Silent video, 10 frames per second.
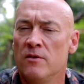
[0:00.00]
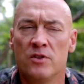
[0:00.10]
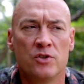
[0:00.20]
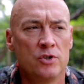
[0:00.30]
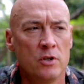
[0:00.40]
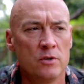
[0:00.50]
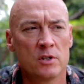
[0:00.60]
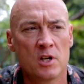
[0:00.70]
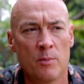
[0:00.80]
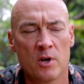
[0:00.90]
For the
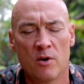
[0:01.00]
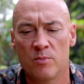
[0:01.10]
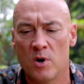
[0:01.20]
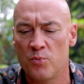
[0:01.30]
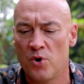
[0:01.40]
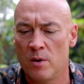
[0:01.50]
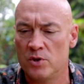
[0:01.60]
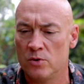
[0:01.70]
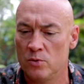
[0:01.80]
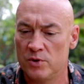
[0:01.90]
students coming up from our
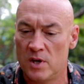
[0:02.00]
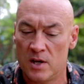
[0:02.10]
primary schools,